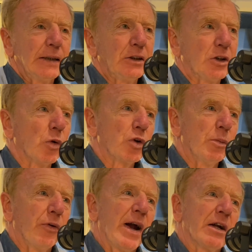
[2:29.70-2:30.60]
don't come
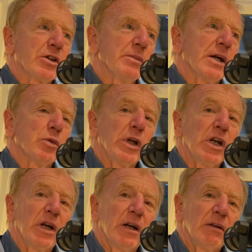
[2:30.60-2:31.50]
around sometimes when
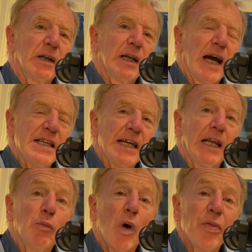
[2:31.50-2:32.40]
you
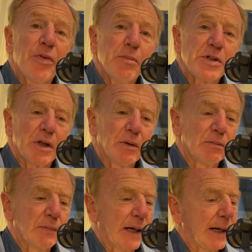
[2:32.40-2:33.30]
ideally want them to,
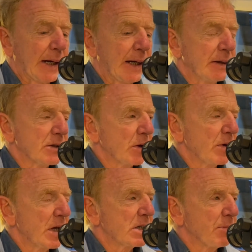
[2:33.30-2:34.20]
and so
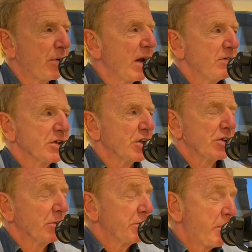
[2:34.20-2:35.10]
it's a brave
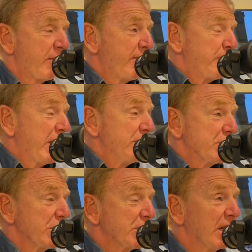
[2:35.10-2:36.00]
decision. It was a brave
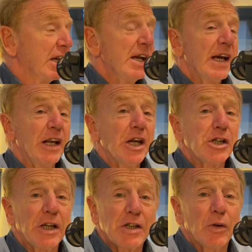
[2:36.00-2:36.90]
decision
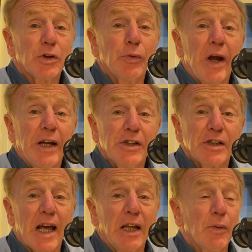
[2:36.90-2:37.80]
initially to go to Rangers
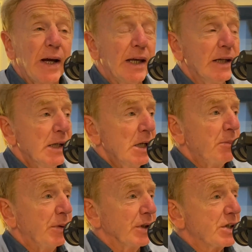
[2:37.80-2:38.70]
anyway,
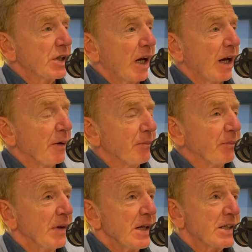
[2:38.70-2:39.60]
but to
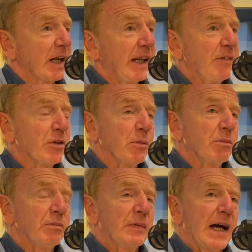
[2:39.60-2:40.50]
leave
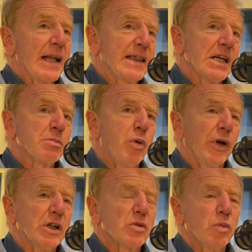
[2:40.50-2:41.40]
them at this
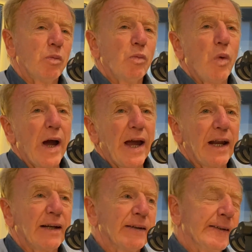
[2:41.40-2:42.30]
point
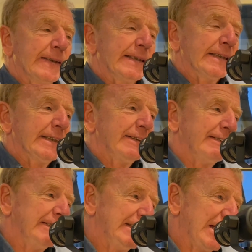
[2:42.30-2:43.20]
when
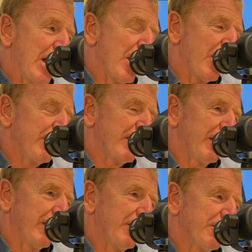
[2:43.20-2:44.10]

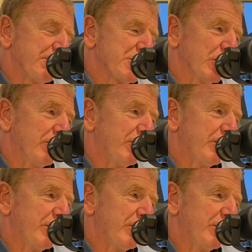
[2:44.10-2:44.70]
they're sort of